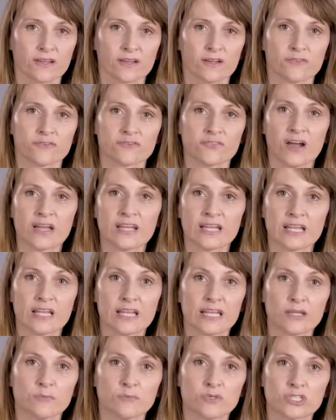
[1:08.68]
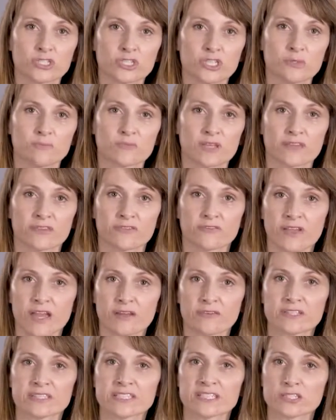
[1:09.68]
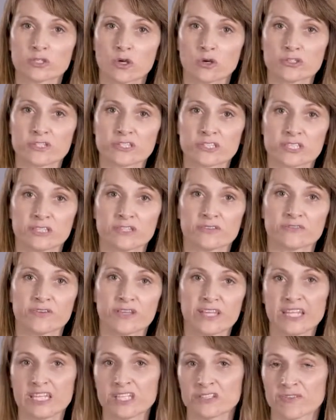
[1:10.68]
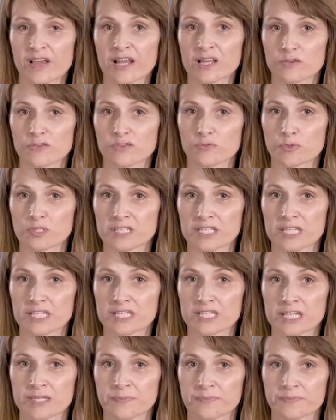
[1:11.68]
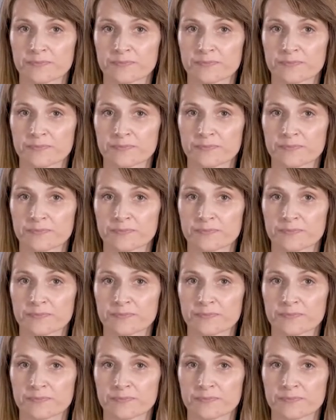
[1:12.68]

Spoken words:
And finally, we assume that the variance is constant for each value of the predictor.